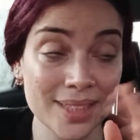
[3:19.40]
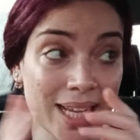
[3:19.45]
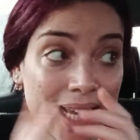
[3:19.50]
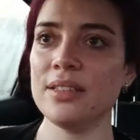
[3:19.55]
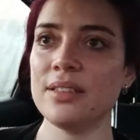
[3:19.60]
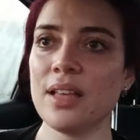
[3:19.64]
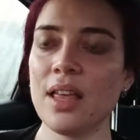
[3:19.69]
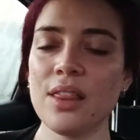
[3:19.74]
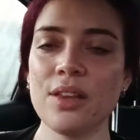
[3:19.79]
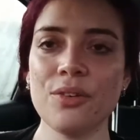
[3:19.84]

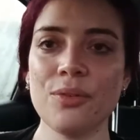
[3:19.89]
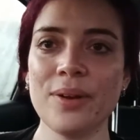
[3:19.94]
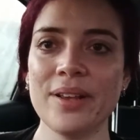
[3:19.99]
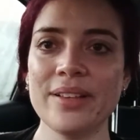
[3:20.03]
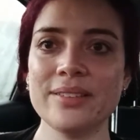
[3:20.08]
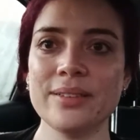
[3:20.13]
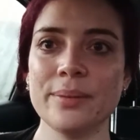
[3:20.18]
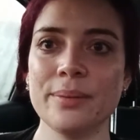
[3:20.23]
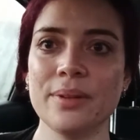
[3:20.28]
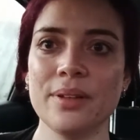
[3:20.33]
This other
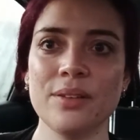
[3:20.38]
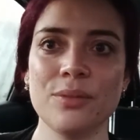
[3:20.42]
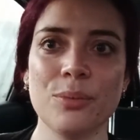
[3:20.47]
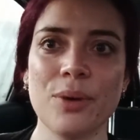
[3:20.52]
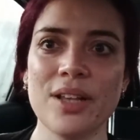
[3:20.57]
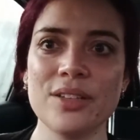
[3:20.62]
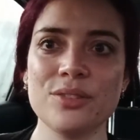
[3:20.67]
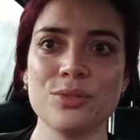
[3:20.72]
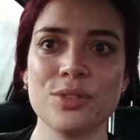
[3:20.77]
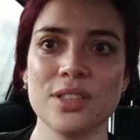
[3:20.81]

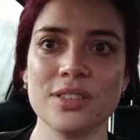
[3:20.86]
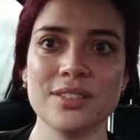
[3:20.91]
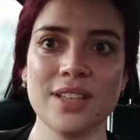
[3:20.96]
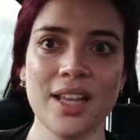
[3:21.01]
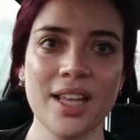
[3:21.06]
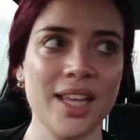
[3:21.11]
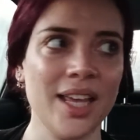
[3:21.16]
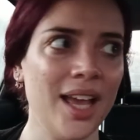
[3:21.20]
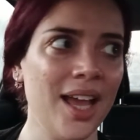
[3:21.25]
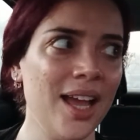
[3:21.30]
restaurant,
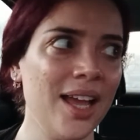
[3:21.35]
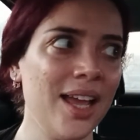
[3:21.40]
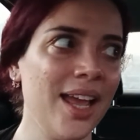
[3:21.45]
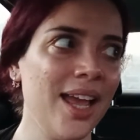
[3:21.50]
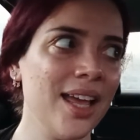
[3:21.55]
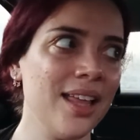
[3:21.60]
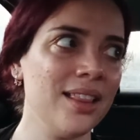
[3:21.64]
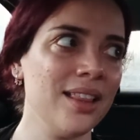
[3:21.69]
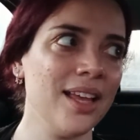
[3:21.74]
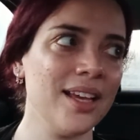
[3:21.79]
I
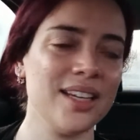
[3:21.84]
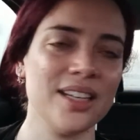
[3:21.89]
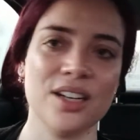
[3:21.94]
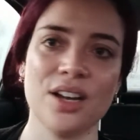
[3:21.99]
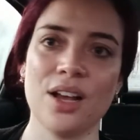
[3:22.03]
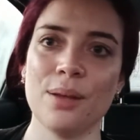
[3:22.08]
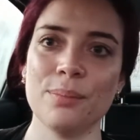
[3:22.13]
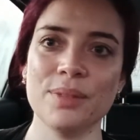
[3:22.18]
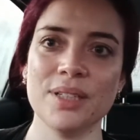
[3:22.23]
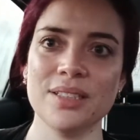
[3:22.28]
had like
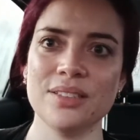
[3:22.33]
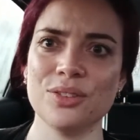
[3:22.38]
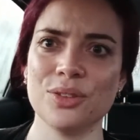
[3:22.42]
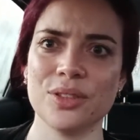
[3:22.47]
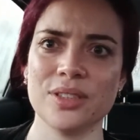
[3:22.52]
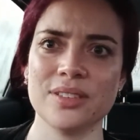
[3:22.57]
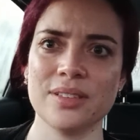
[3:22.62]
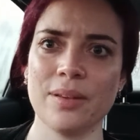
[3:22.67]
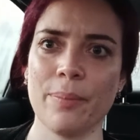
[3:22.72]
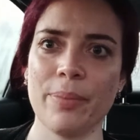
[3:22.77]
an omelette
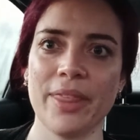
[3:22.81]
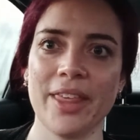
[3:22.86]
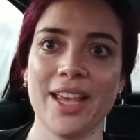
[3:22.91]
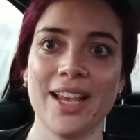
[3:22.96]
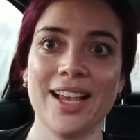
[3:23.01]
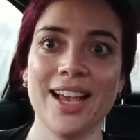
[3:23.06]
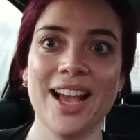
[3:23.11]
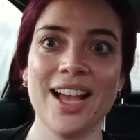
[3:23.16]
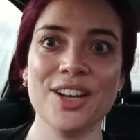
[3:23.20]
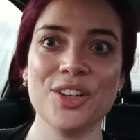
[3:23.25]
or
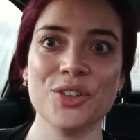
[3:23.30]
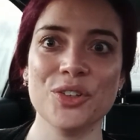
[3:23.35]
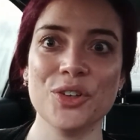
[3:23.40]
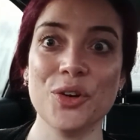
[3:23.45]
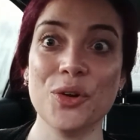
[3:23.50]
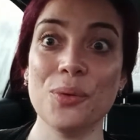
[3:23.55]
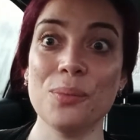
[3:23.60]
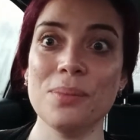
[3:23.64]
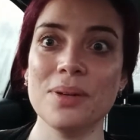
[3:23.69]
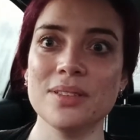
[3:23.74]
something, I don't
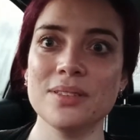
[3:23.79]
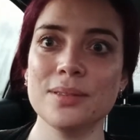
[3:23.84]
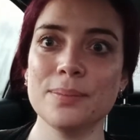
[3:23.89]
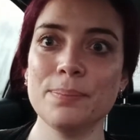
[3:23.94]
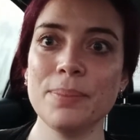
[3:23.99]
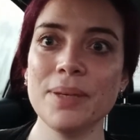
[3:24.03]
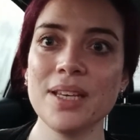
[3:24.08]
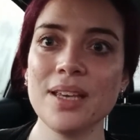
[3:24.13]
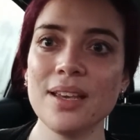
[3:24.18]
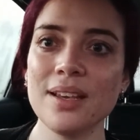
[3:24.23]
know, but
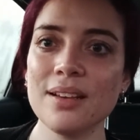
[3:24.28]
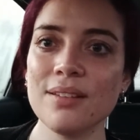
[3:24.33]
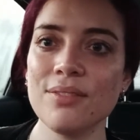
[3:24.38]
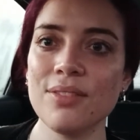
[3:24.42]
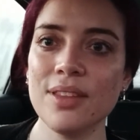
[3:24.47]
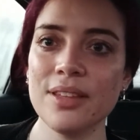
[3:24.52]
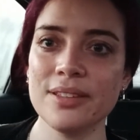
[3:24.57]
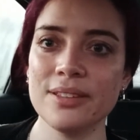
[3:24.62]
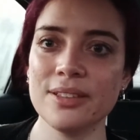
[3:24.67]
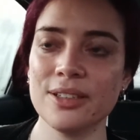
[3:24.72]
speaking of
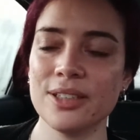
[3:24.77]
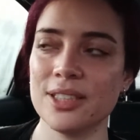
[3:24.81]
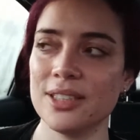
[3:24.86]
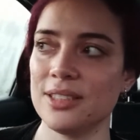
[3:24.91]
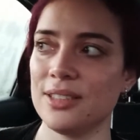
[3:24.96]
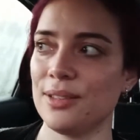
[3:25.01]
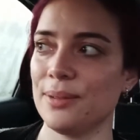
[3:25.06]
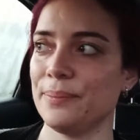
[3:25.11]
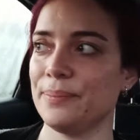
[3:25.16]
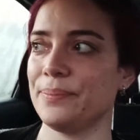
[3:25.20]

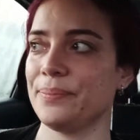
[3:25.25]
dessert,